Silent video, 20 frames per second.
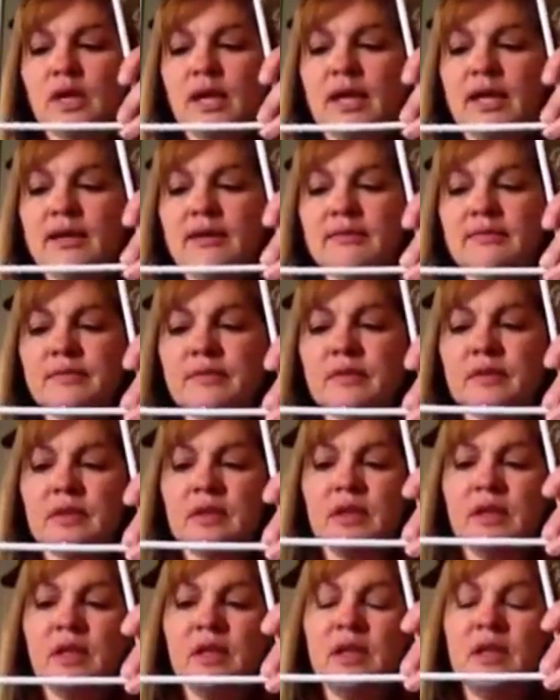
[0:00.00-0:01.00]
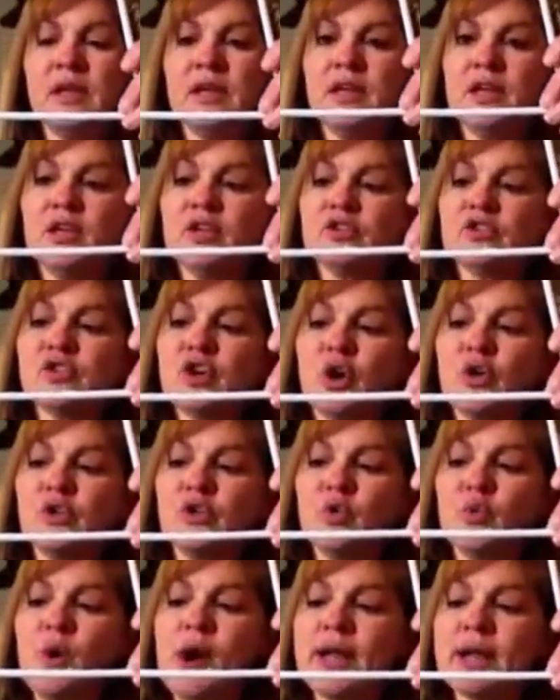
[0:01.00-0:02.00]
Okay? So
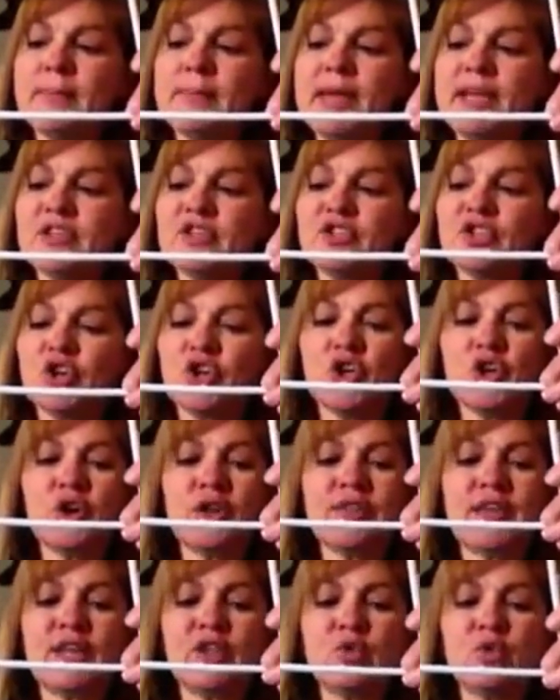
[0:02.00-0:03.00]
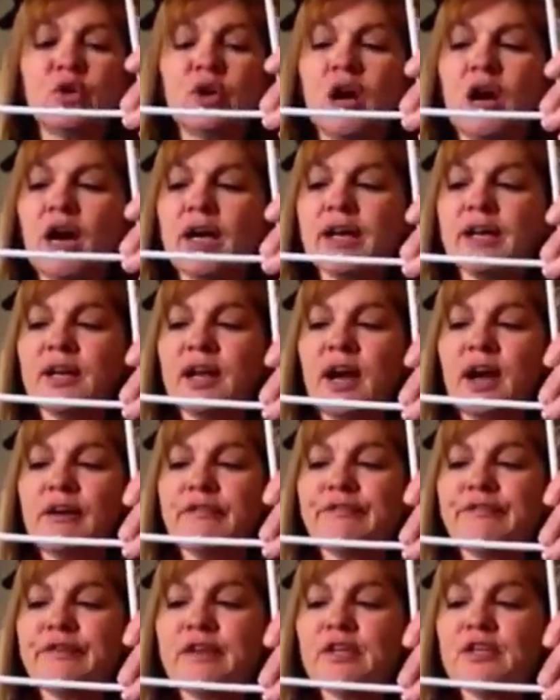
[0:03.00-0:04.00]
you want to make sure that you cut
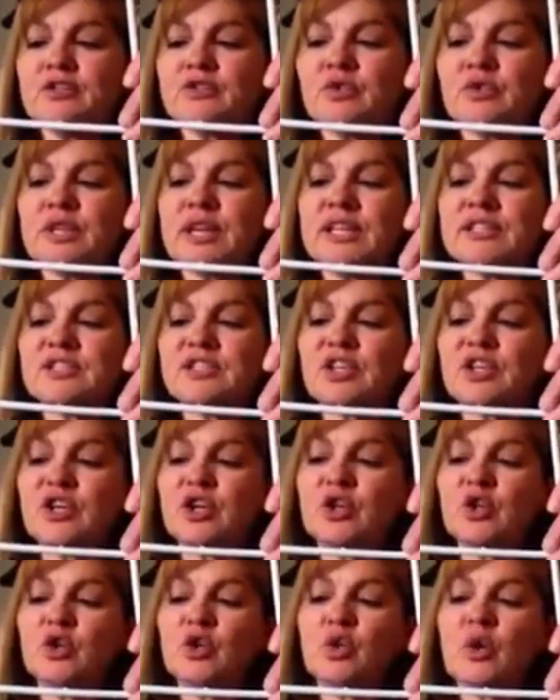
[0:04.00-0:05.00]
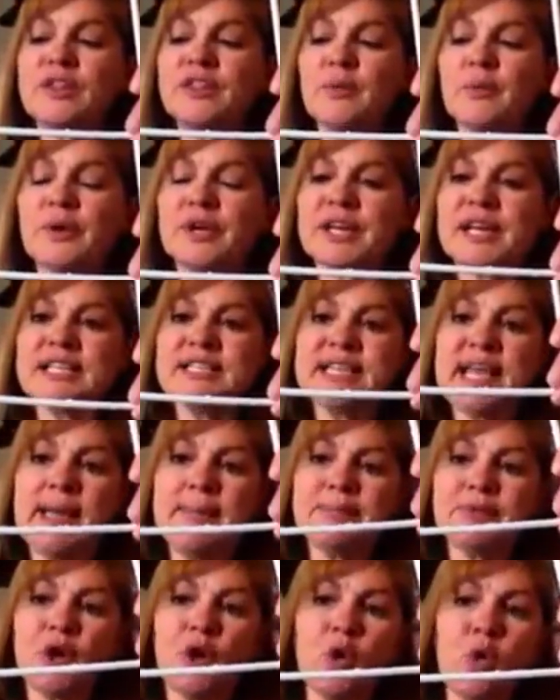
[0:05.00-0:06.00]
enough so that it's going to glue, and then we're going to
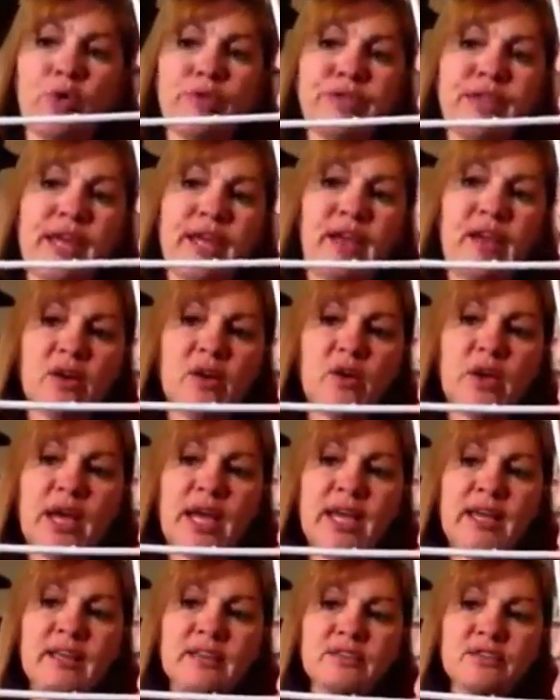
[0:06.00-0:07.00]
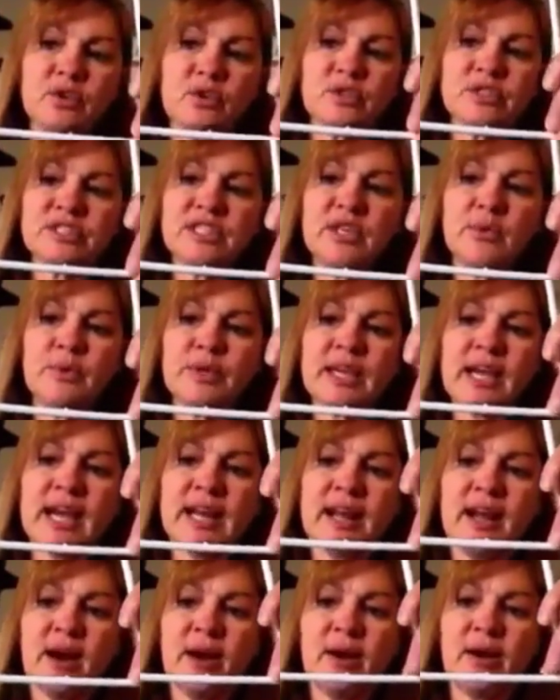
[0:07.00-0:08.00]
tape the whole thing. Okay? So see, we
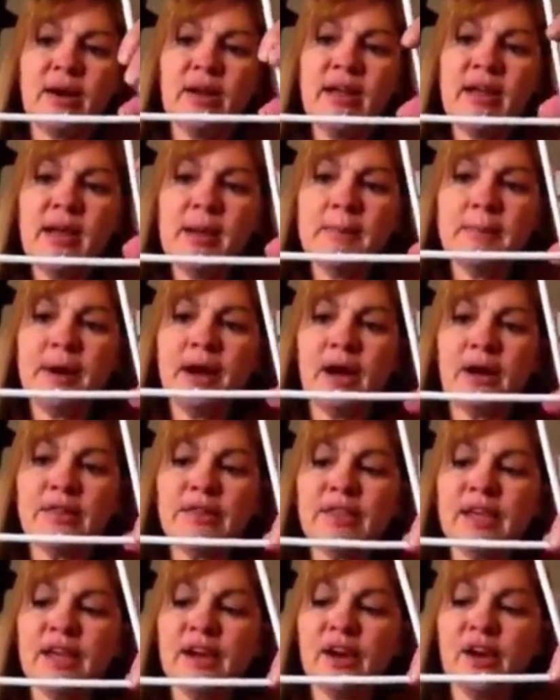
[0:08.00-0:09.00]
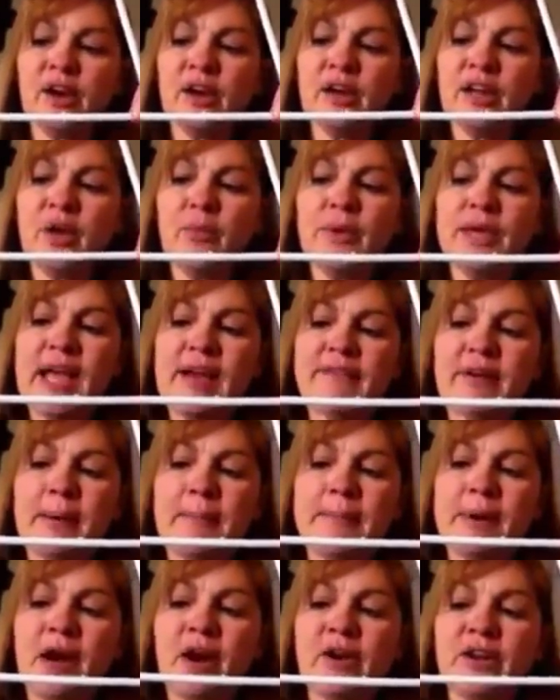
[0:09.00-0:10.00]
got our part there, and we have
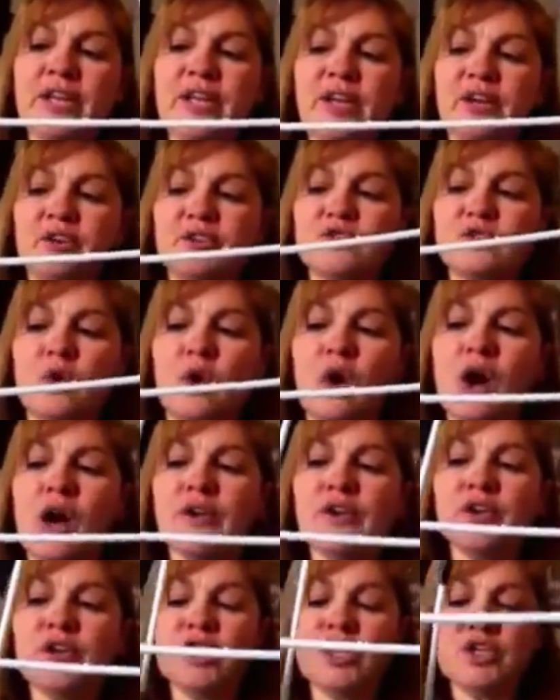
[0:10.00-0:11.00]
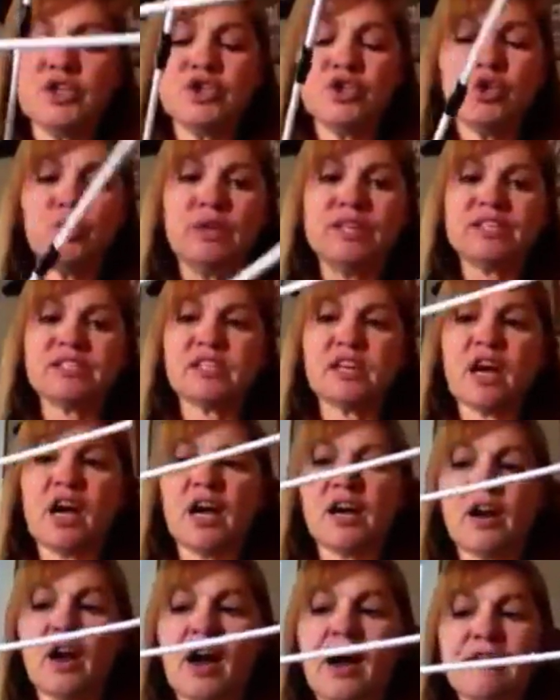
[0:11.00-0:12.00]
our part here. So all you're going to do is
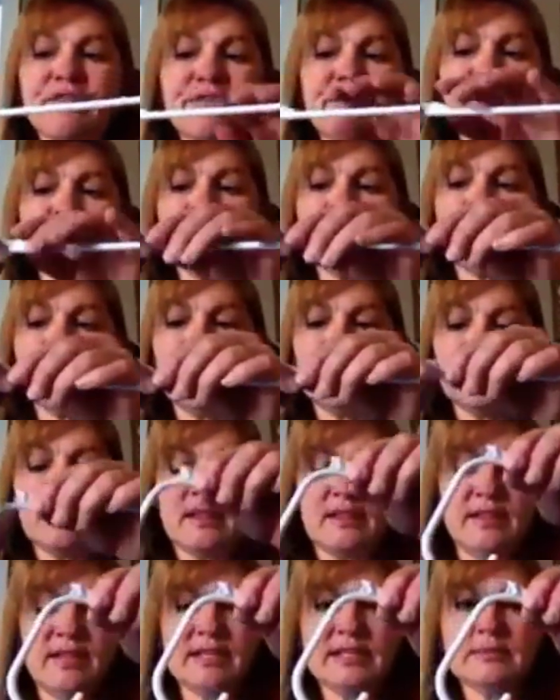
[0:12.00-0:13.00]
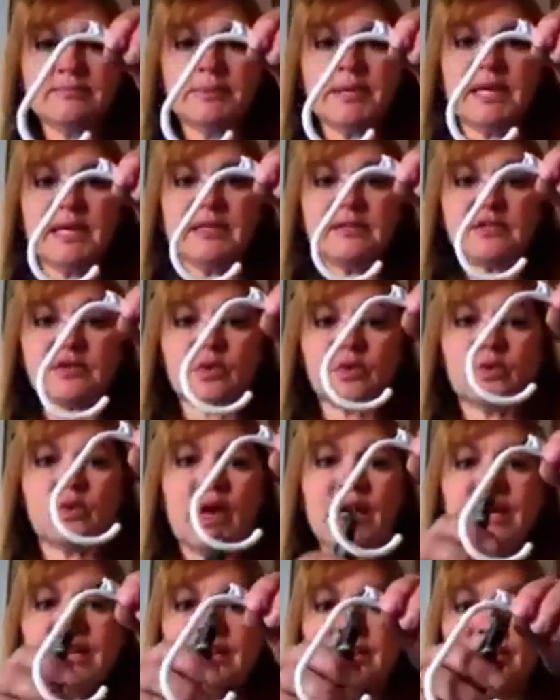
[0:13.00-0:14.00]
cut off this piece
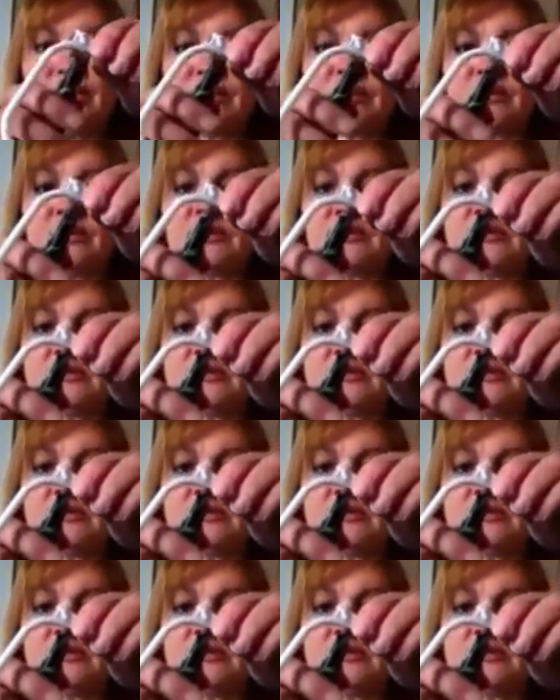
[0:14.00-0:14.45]
right here.